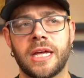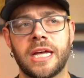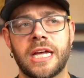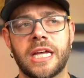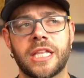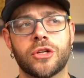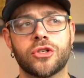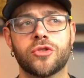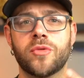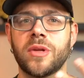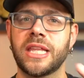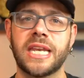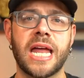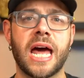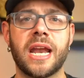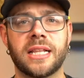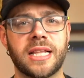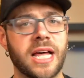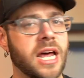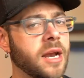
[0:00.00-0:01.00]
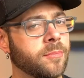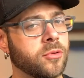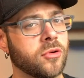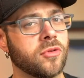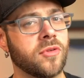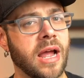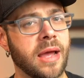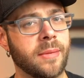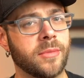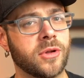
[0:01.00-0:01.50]
there's really not a lot of
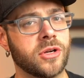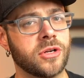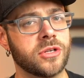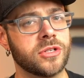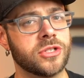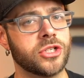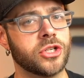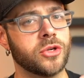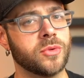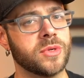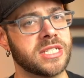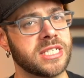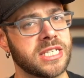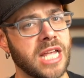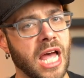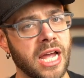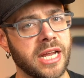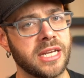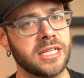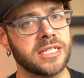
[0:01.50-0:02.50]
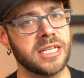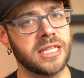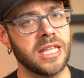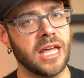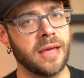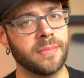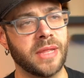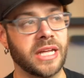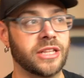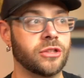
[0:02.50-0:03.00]
parameters to assign to
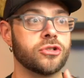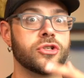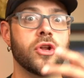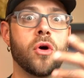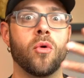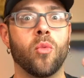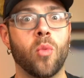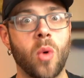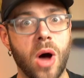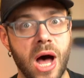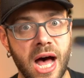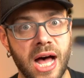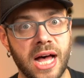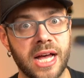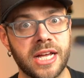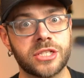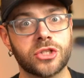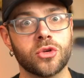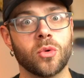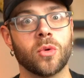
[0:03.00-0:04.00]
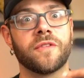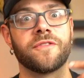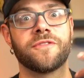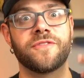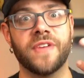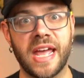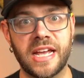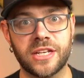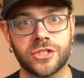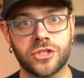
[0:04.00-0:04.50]
them. Like there's no wahs or
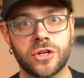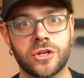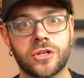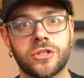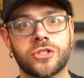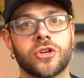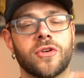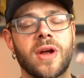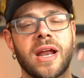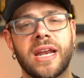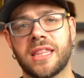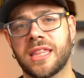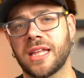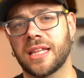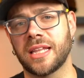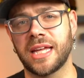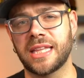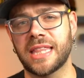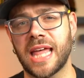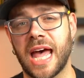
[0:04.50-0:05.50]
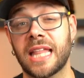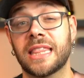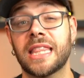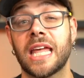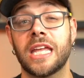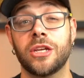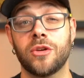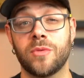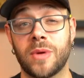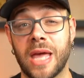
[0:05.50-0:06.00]
phasers or anything like that
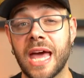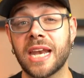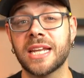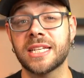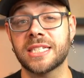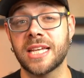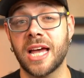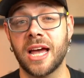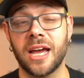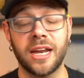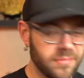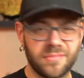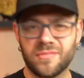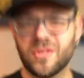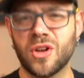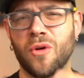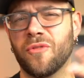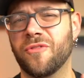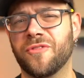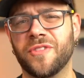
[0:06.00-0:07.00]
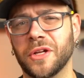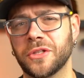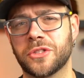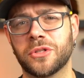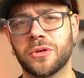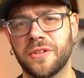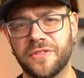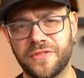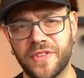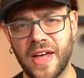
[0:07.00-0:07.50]
that you can assign. No
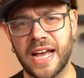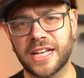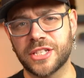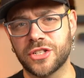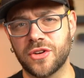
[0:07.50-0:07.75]
filter effects or